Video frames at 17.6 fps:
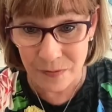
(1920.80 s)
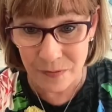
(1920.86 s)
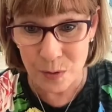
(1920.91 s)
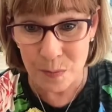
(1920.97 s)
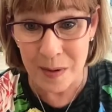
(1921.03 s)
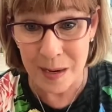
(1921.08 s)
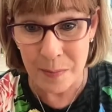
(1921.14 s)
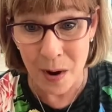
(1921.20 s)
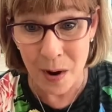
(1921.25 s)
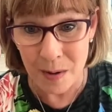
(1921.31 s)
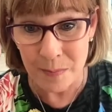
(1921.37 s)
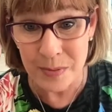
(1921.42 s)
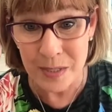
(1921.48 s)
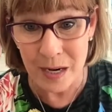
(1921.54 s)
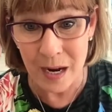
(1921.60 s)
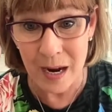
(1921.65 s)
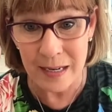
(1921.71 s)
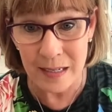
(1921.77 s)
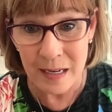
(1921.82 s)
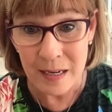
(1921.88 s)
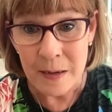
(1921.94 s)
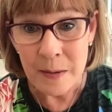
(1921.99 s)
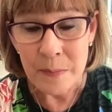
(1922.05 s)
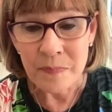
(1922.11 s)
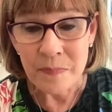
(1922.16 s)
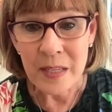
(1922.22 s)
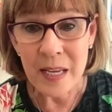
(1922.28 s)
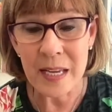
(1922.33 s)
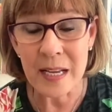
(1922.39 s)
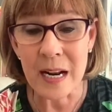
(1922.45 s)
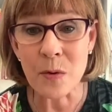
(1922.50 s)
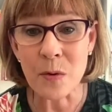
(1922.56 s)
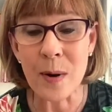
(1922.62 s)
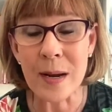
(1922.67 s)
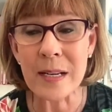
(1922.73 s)
after my mom died.
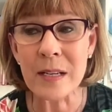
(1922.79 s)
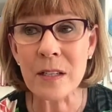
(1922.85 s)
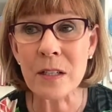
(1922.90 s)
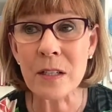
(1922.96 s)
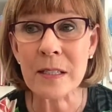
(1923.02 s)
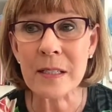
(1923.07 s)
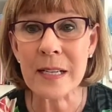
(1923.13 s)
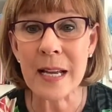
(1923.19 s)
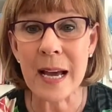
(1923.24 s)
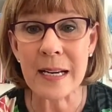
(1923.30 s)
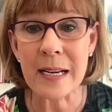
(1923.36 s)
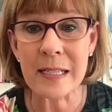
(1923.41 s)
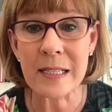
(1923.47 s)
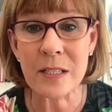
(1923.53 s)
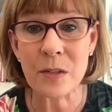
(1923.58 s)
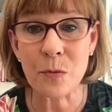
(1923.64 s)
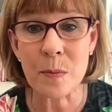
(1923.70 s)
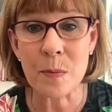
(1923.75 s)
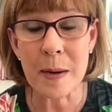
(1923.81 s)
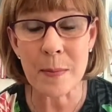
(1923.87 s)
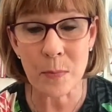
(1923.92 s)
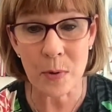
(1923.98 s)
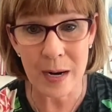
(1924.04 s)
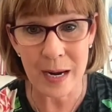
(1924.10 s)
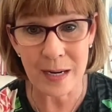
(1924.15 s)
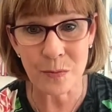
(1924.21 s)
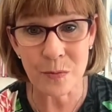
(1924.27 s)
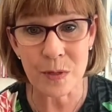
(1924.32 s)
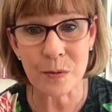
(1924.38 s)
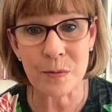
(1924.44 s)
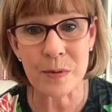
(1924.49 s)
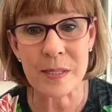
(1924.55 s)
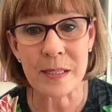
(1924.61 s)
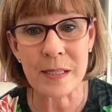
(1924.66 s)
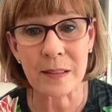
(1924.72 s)
And I went and looked at it to remember how to
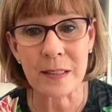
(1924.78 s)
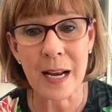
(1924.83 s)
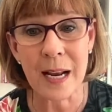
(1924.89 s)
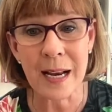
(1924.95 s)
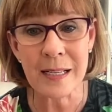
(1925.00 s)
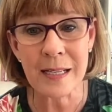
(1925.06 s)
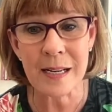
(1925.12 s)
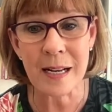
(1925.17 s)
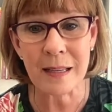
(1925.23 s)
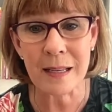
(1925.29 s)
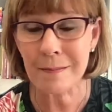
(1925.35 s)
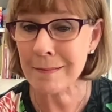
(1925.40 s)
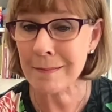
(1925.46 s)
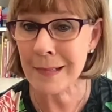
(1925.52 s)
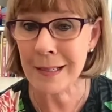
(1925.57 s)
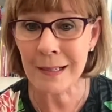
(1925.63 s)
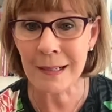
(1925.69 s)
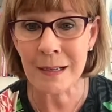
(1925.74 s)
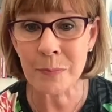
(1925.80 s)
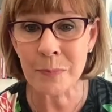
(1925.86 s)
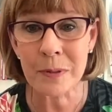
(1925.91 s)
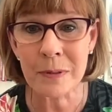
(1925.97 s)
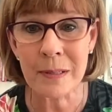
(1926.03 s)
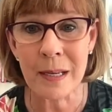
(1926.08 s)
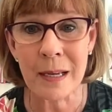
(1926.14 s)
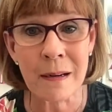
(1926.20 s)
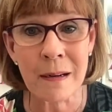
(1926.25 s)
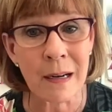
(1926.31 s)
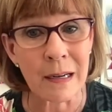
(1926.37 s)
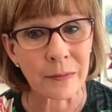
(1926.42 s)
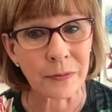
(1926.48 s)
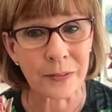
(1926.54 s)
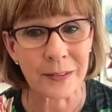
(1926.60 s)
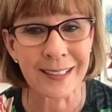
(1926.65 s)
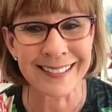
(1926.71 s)
work with silk ties, and I thought, yeah, I pulled that
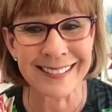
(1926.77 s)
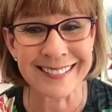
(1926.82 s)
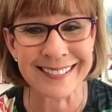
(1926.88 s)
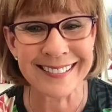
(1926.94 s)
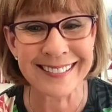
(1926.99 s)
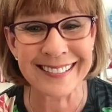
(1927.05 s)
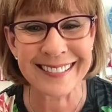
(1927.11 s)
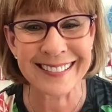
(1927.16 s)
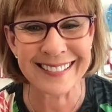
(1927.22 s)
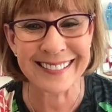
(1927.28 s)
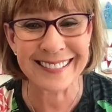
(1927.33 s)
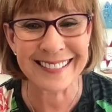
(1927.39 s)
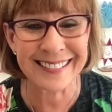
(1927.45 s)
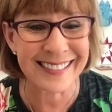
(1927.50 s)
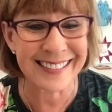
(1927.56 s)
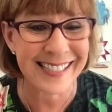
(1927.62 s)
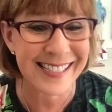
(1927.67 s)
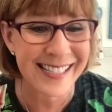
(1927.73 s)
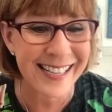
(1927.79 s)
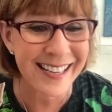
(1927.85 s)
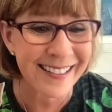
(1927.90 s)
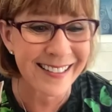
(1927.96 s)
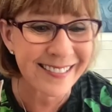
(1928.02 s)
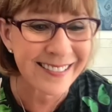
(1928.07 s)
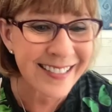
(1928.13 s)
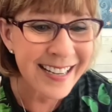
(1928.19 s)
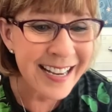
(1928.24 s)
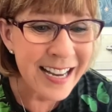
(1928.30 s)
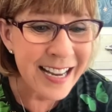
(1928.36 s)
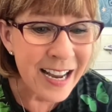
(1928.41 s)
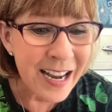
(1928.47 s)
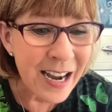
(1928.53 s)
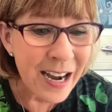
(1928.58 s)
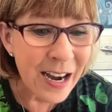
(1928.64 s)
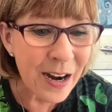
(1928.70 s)
off. So,
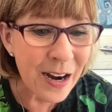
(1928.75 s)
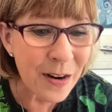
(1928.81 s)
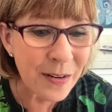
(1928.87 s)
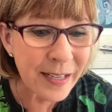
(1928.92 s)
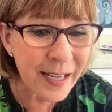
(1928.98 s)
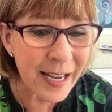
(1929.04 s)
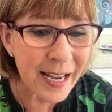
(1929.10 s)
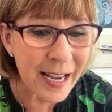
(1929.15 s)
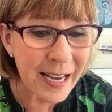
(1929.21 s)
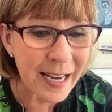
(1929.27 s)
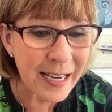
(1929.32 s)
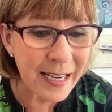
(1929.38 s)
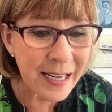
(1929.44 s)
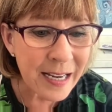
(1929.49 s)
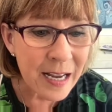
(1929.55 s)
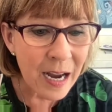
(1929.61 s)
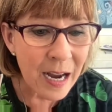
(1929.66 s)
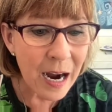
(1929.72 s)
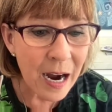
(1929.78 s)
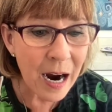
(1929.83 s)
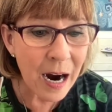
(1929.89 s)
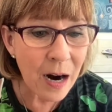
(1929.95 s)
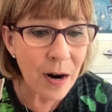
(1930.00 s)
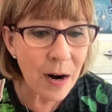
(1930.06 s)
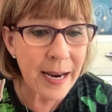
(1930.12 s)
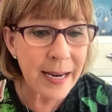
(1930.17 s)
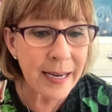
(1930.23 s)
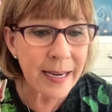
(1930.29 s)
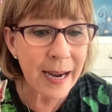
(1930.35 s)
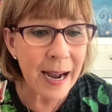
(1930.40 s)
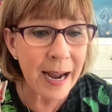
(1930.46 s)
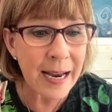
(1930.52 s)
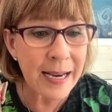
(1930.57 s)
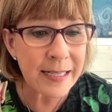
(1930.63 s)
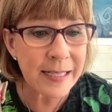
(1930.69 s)
okay. All right,
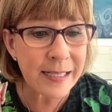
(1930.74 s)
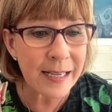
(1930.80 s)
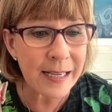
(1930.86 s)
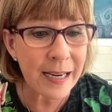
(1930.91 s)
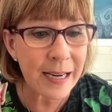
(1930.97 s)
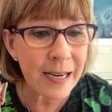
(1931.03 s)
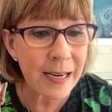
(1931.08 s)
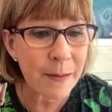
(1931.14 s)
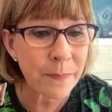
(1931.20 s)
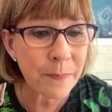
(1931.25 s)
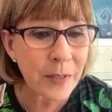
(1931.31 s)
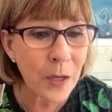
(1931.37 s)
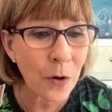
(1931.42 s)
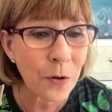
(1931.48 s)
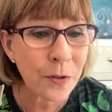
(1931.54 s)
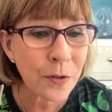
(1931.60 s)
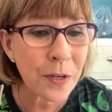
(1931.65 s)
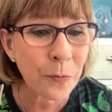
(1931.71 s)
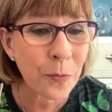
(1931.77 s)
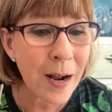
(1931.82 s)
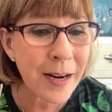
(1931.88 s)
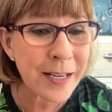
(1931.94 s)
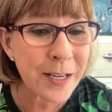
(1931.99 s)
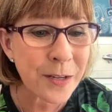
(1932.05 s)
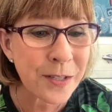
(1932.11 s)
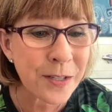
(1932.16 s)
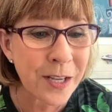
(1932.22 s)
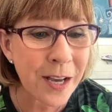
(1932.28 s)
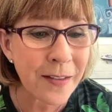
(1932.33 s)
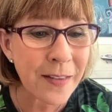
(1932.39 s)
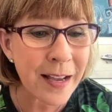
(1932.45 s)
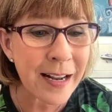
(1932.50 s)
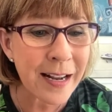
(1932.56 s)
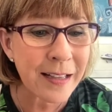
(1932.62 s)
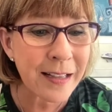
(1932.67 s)
guys. Oh, Rhonda, you saw
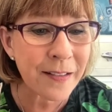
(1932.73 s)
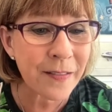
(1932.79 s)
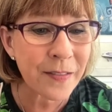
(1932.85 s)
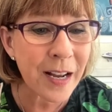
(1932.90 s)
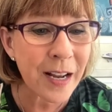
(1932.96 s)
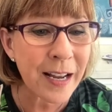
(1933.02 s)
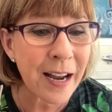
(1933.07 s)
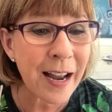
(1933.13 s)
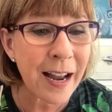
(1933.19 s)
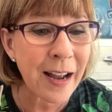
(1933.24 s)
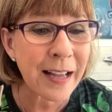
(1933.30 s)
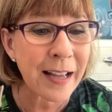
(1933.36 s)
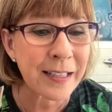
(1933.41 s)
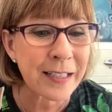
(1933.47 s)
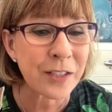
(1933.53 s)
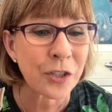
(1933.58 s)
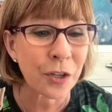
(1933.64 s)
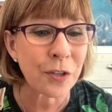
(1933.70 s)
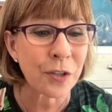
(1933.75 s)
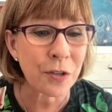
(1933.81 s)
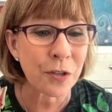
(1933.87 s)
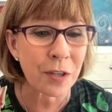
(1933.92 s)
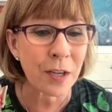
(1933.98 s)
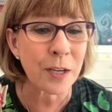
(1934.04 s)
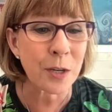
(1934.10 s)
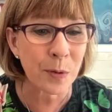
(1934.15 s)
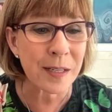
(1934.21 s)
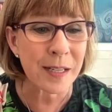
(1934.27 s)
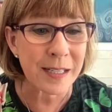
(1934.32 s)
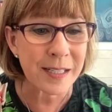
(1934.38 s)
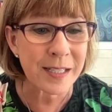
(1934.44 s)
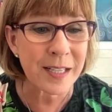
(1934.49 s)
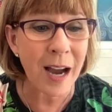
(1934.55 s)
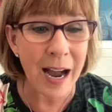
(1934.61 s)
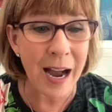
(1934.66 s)
that Ellen show. You thought you were going
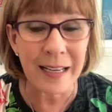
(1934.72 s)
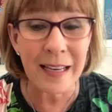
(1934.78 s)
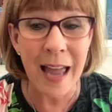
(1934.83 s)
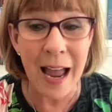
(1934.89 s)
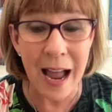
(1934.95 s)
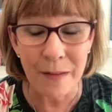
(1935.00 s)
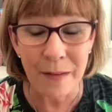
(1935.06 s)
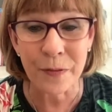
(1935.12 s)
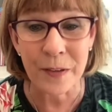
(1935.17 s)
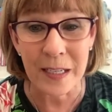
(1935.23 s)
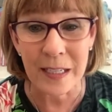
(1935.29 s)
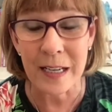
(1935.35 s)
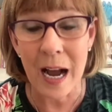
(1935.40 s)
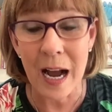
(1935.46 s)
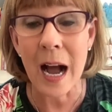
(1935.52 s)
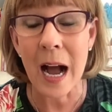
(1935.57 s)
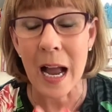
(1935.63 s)
to die laughing.